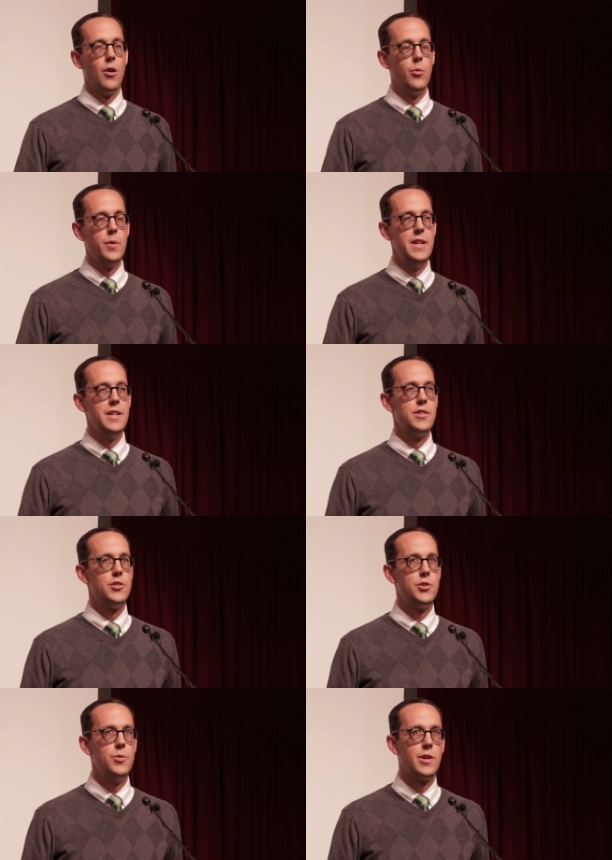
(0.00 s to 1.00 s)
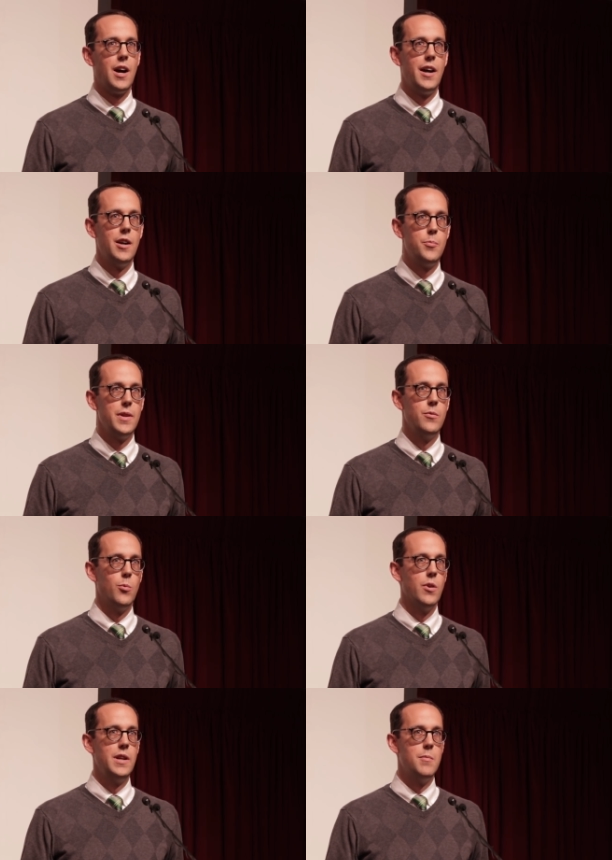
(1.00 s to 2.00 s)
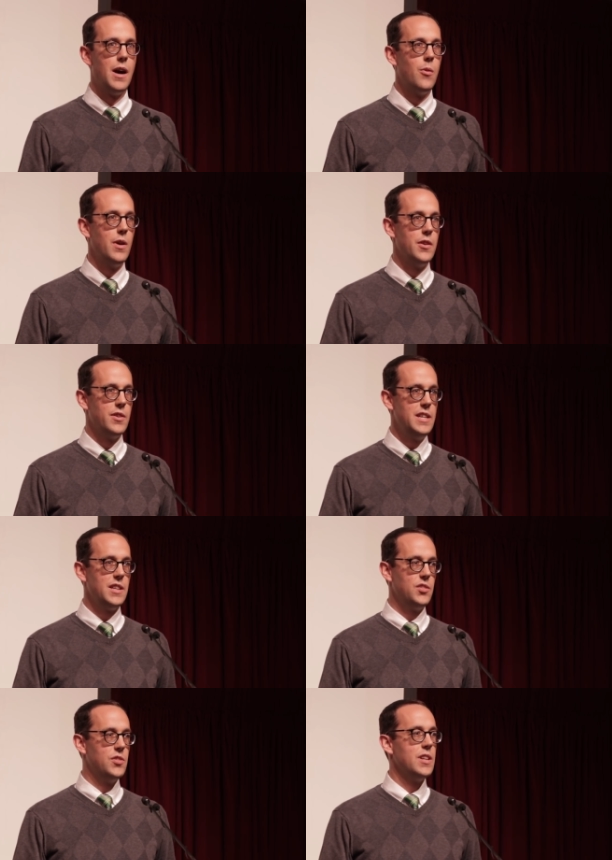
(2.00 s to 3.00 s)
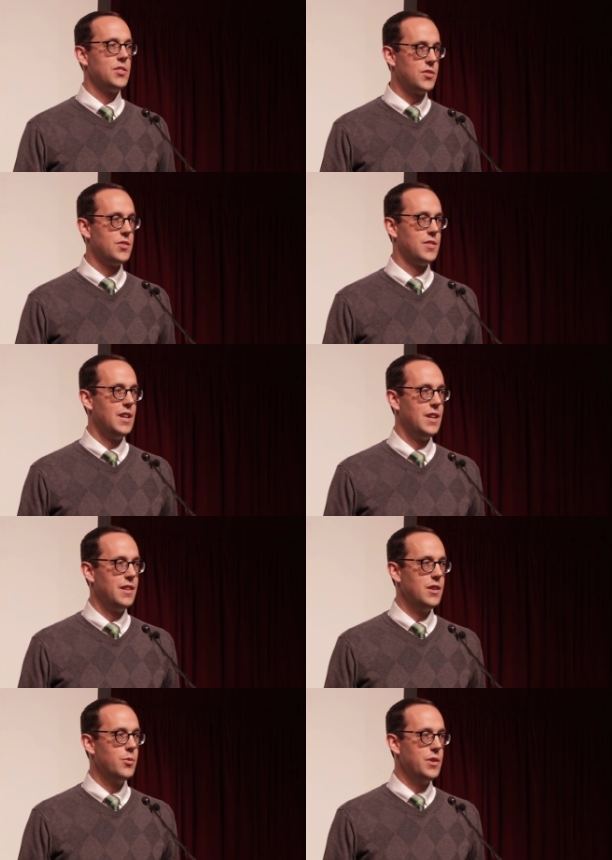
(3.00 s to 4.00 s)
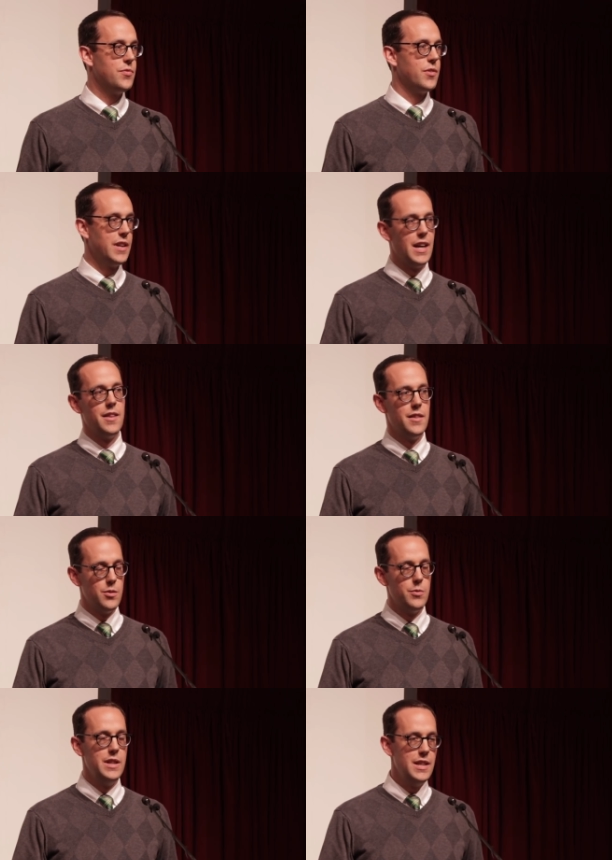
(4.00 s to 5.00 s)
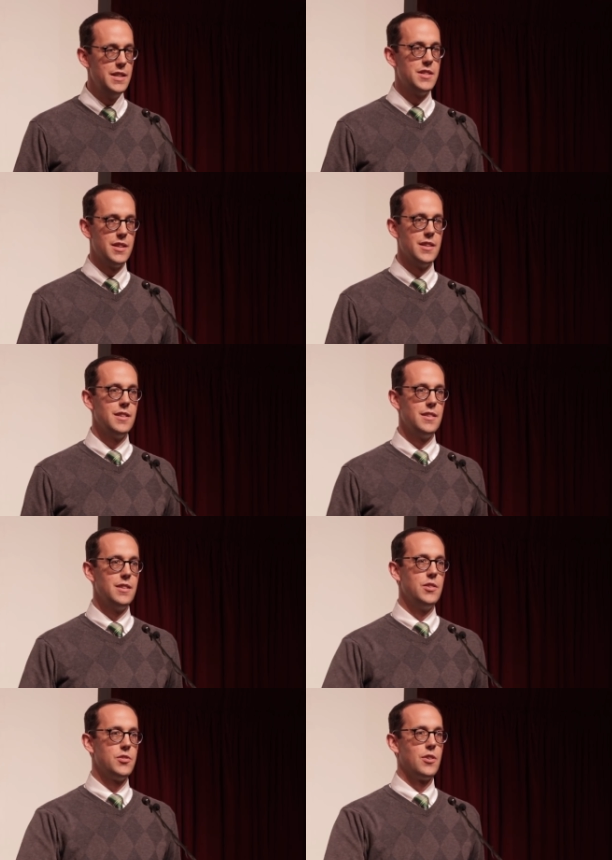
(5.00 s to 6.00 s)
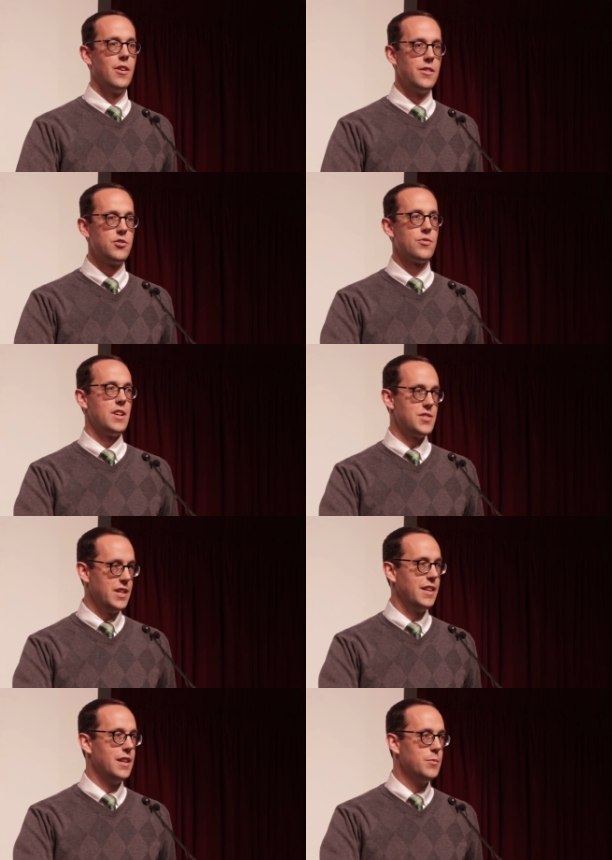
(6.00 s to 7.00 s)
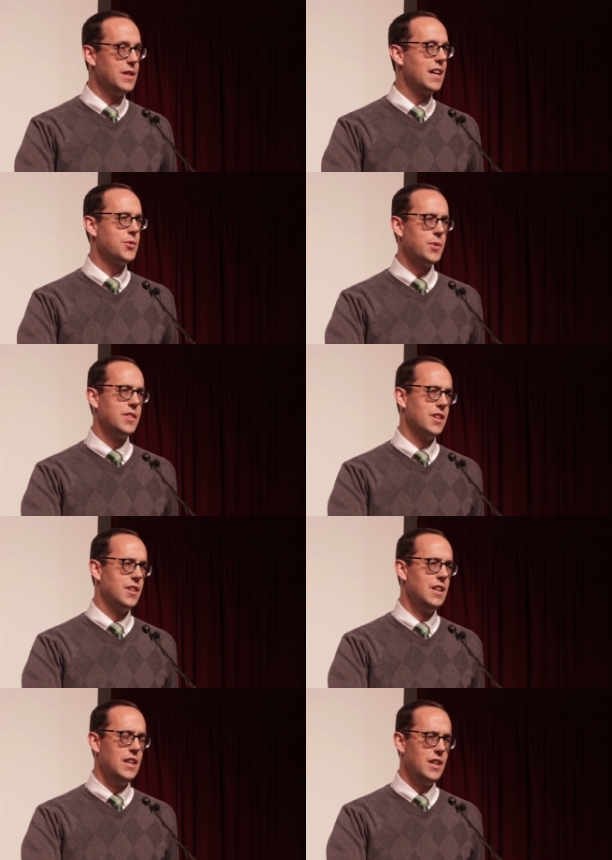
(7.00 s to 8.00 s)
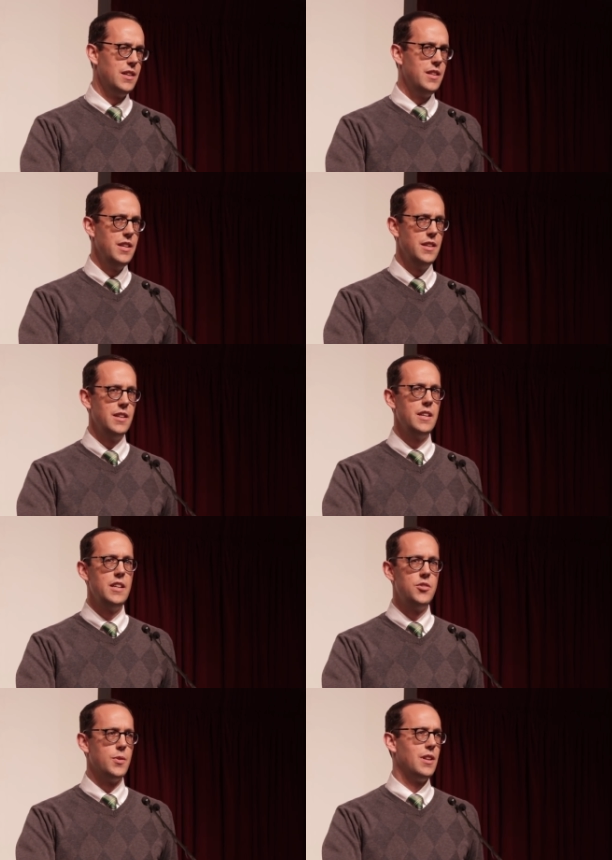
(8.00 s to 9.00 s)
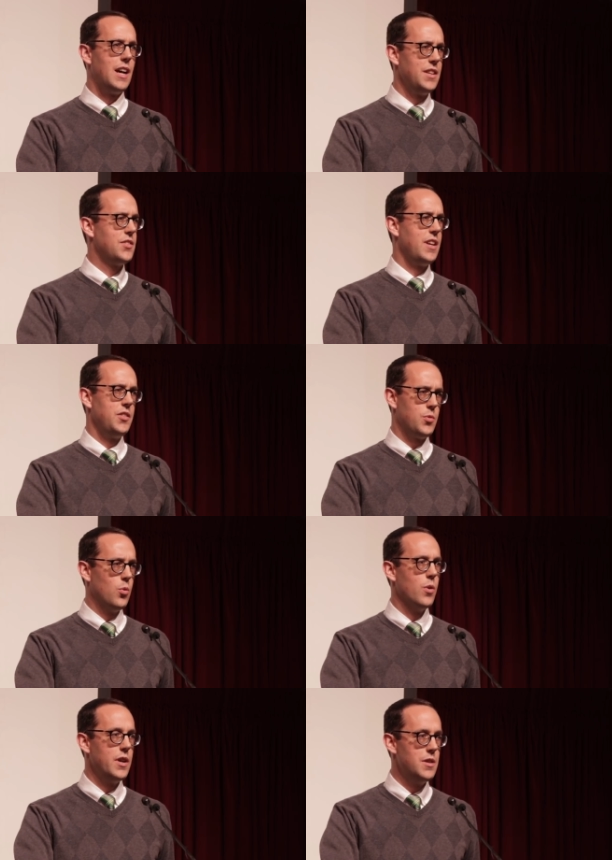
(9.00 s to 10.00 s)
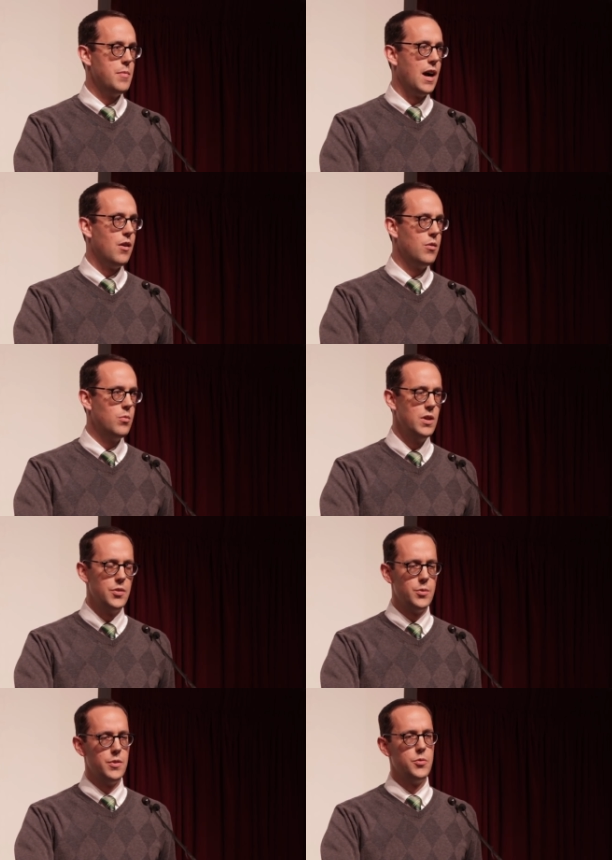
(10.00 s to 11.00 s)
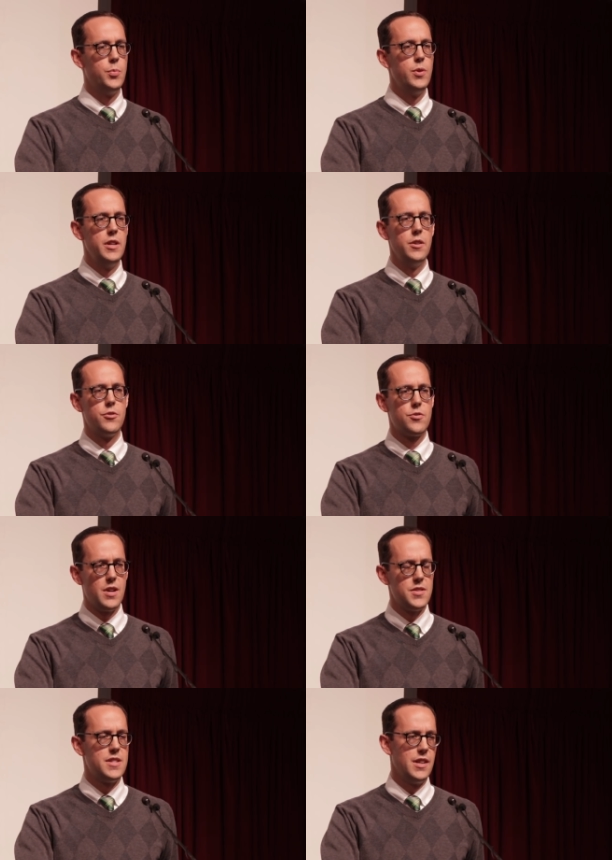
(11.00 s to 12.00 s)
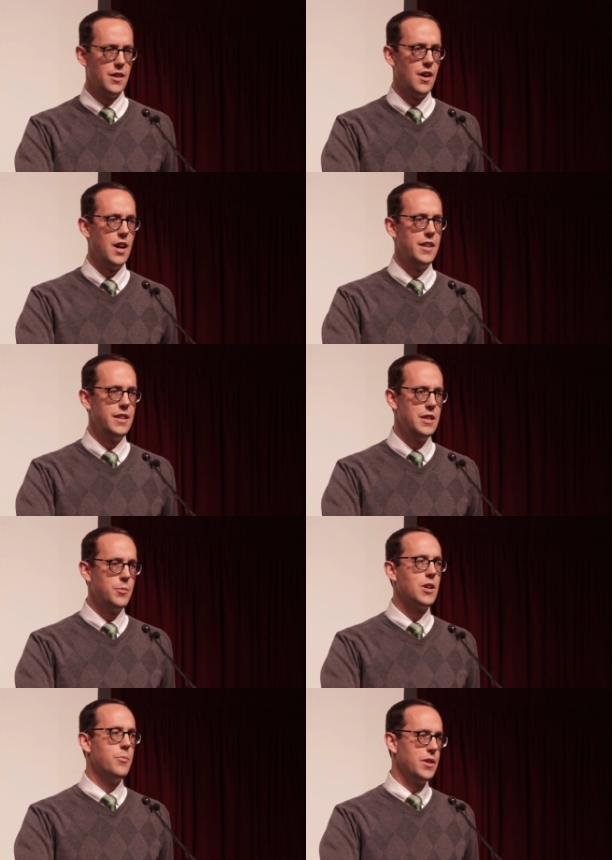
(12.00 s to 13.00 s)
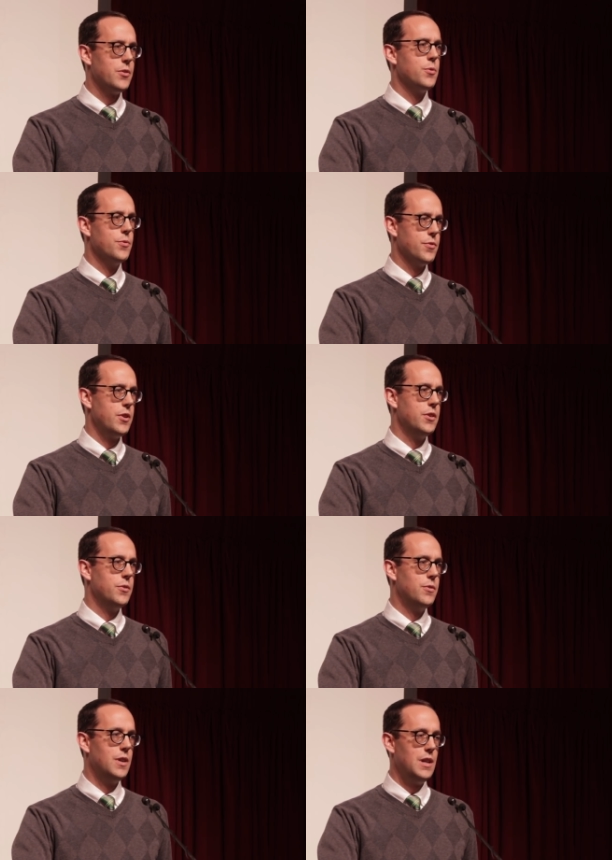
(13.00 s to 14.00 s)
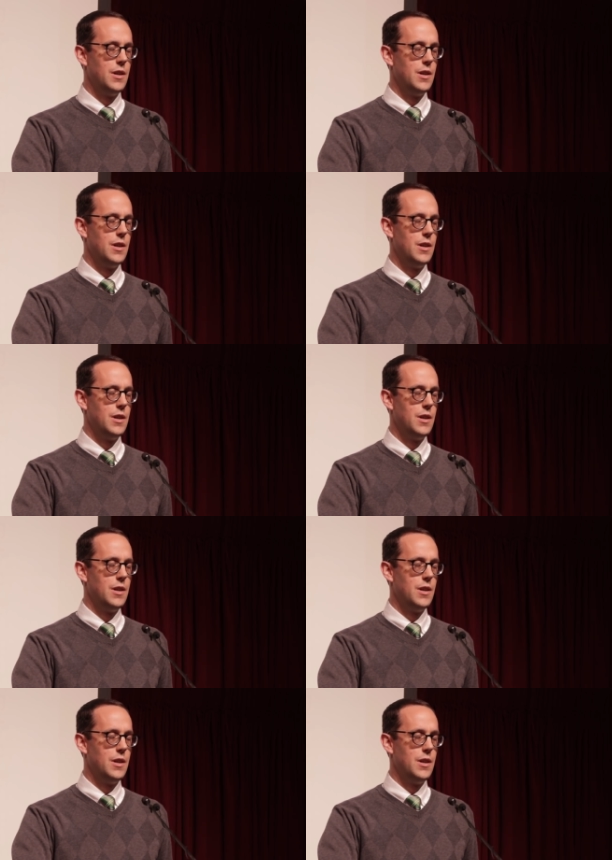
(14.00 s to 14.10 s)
are we too caught up and worried about whether he exists that we forget that we need to start trusting him? And that's what the Israelite saints were worried about, was putting your trust in God and him coming through for you,